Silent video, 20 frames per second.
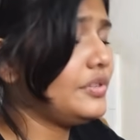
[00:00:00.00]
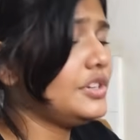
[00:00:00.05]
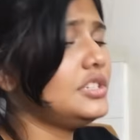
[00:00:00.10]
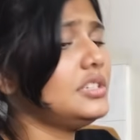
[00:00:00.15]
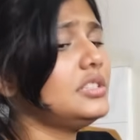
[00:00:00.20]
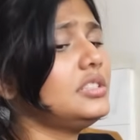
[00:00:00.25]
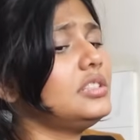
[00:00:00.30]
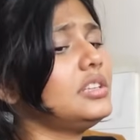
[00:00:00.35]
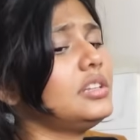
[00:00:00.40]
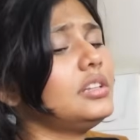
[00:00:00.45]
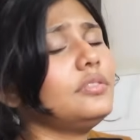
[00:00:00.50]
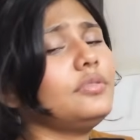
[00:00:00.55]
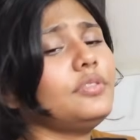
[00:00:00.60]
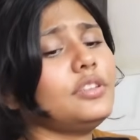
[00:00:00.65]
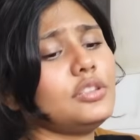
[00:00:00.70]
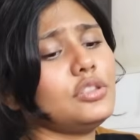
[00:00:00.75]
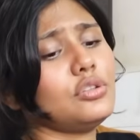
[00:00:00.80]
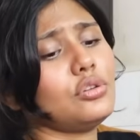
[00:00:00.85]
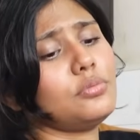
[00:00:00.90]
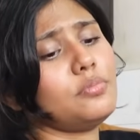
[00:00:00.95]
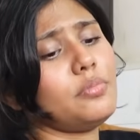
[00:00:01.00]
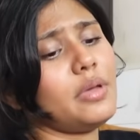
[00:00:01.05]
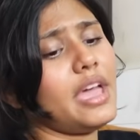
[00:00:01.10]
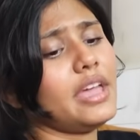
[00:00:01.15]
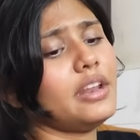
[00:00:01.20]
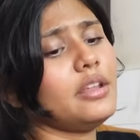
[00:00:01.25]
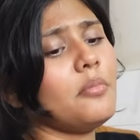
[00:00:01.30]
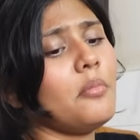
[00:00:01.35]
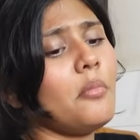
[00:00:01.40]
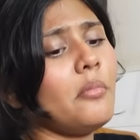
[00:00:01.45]
fish itself is not
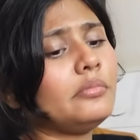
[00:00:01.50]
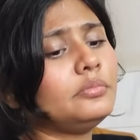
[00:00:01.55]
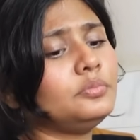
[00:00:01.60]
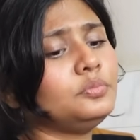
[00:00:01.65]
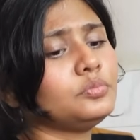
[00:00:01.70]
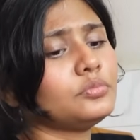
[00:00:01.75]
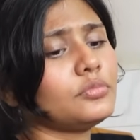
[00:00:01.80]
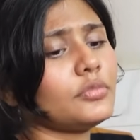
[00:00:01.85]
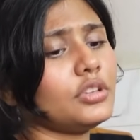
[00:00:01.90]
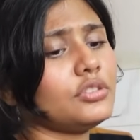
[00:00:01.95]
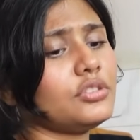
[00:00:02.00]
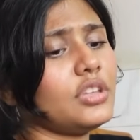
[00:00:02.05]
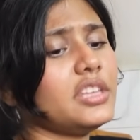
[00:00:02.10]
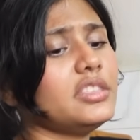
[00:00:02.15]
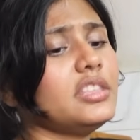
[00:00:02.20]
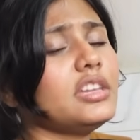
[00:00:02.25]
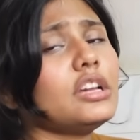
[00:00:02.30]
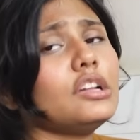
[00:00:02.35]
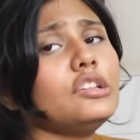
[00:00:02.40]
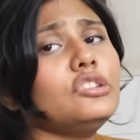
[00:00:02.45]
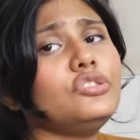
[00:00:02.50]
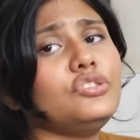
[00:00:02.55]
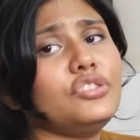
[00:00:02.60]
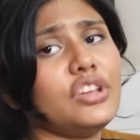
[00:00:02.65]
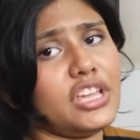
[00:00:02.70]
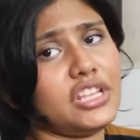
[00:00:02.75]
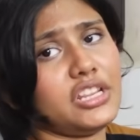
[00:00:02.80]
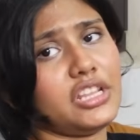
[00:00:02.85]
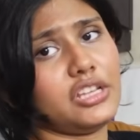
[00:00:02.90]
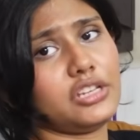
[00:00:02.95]
bad. So I think I'll
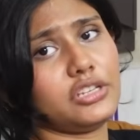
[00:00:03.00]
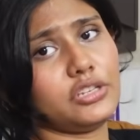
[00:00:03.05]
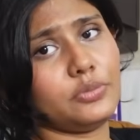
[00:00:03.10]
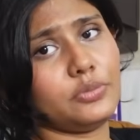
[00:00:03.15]
drain it.